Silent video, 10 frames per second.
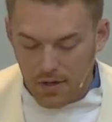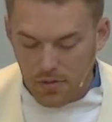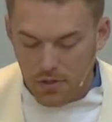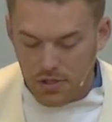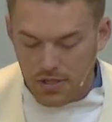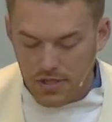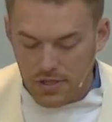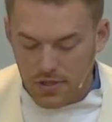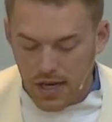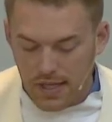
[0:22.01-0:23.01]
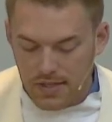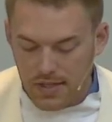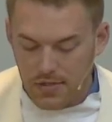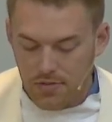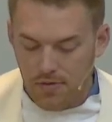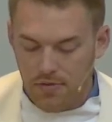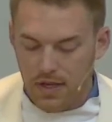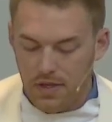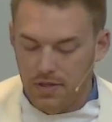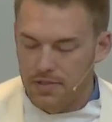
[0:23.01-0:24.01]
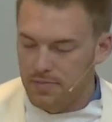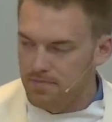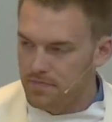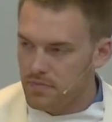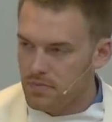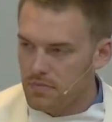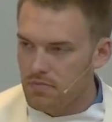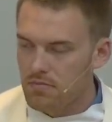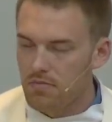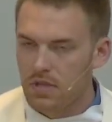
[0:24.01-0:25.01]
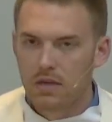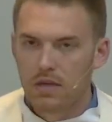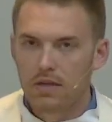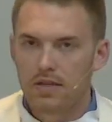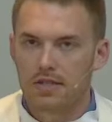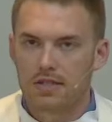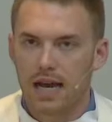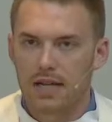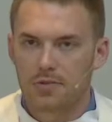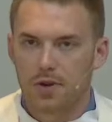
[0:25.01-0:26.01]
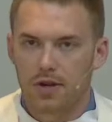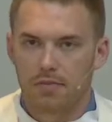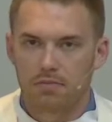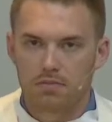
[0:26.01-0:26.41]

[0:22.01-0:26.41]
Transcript: when Jesus Christ is revealed. This is God's word.